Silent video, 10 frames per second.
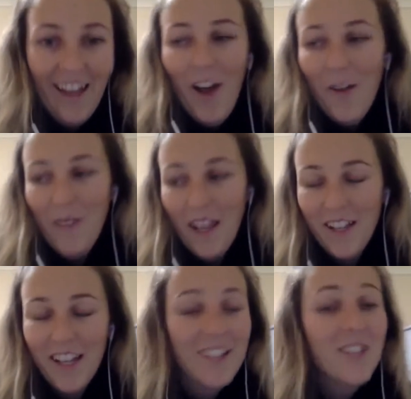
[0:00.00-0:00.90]
um,
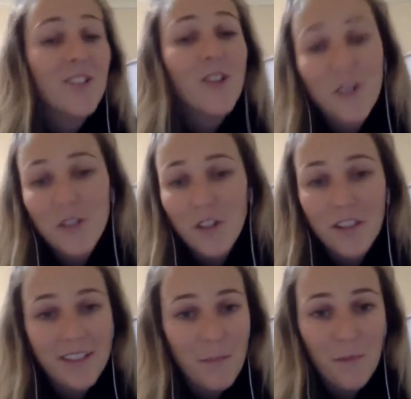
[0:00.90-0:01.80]
and it's so,
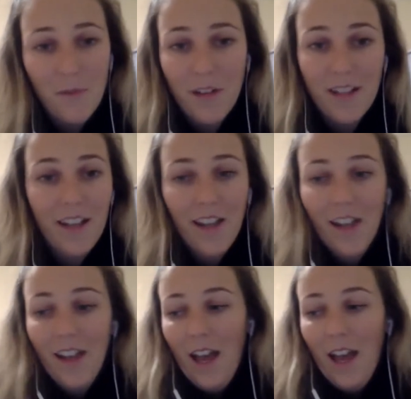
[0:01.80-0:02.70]
so simple. And,
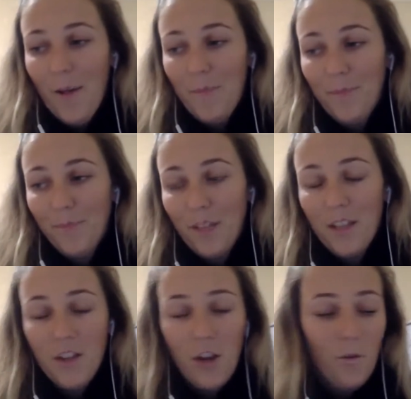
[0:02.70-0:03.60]
um,
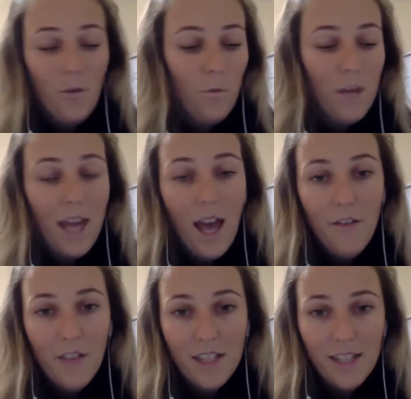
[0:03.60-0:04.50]
you know, we
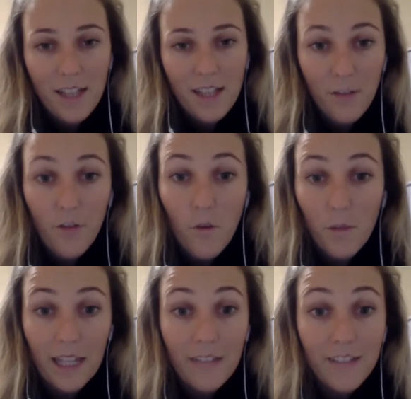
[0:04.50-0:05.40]
have, they say there's the four
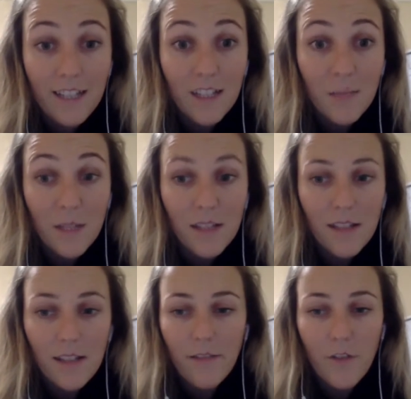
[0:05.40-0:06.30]
beliefs in this
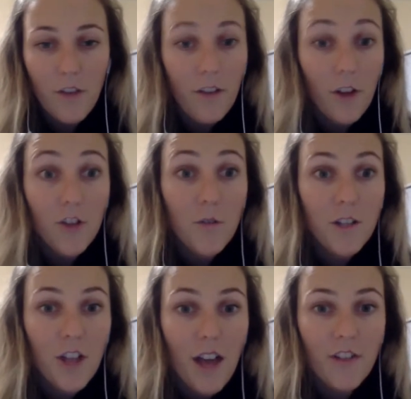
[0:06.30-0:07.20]
business. If you are new
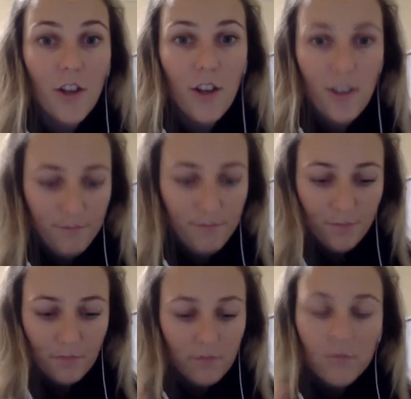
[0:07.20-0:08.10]
and you haven't heard
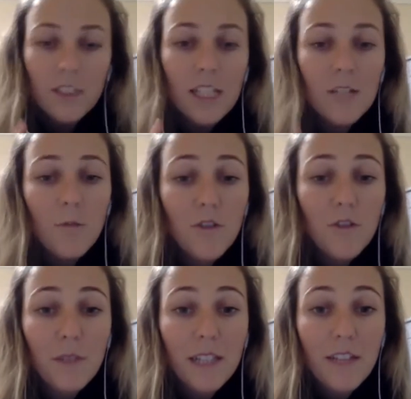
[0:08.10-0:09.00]
them, here's what's
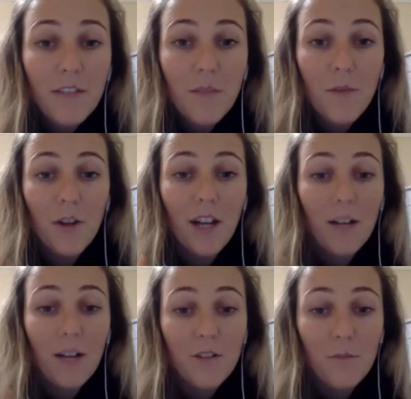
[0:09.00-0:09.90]
your belief in the
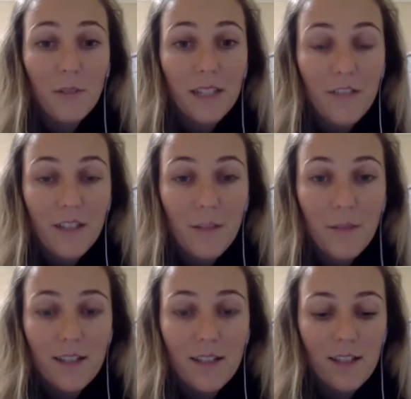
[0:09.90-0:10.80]
product what's your belief in the
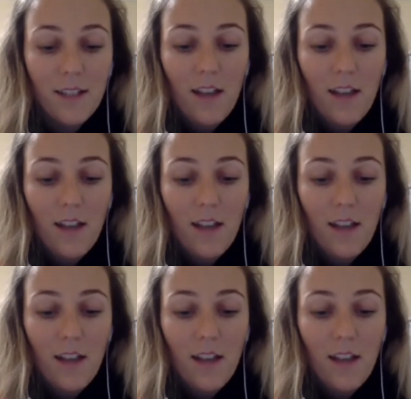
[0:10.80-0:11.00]
business